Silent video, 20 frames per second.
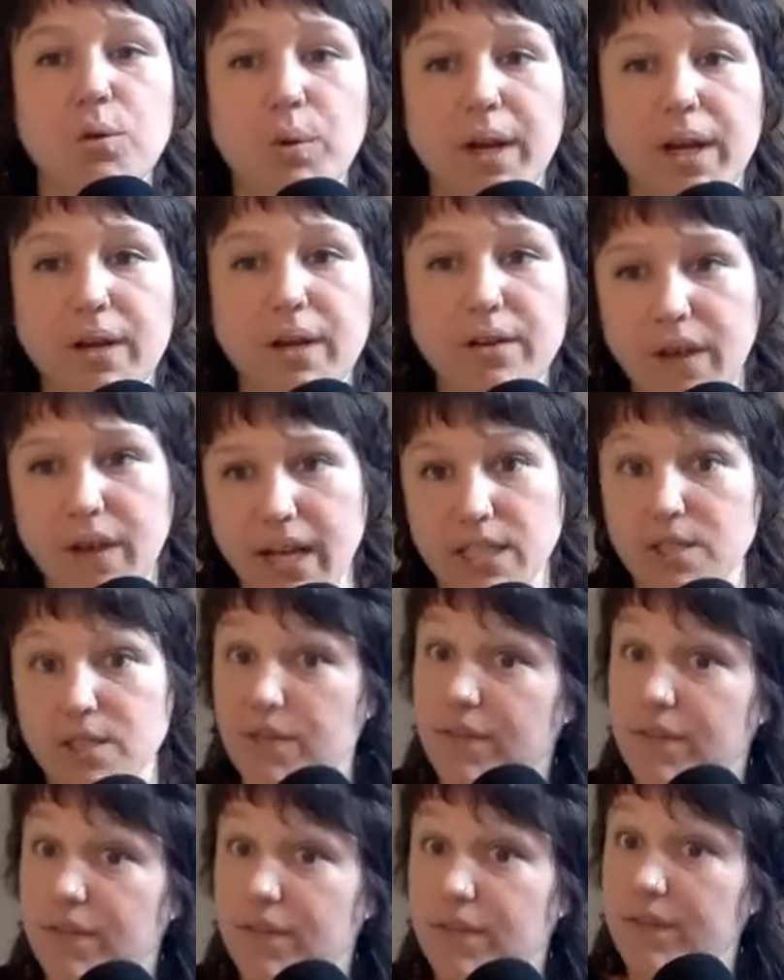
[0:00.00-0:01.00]

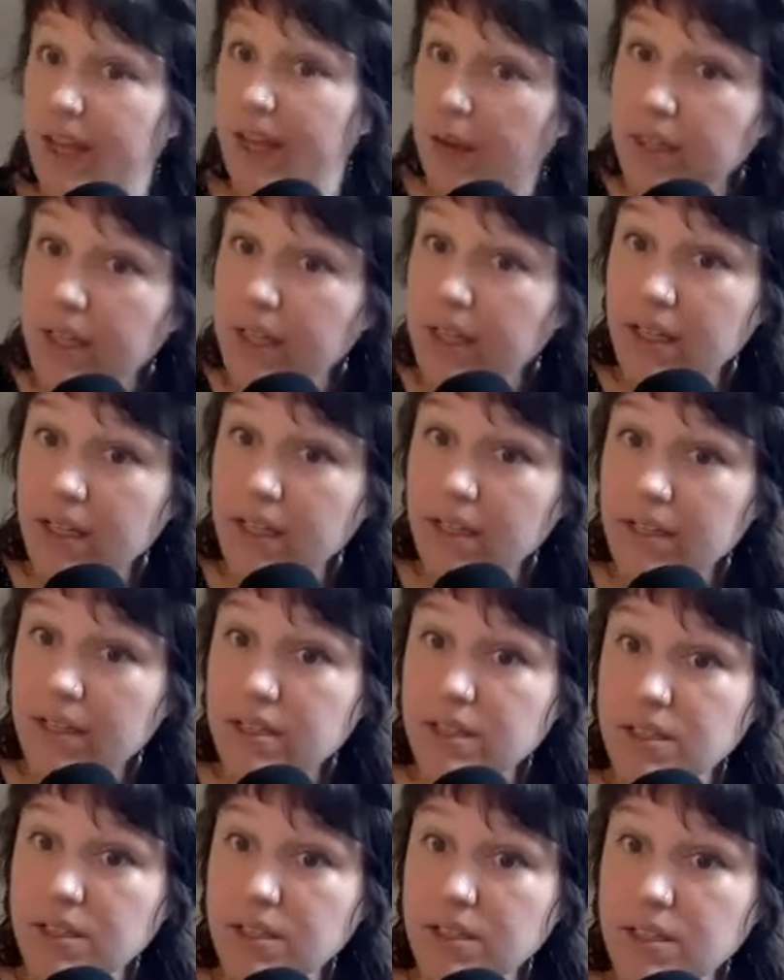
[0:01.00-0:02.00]
redefines family.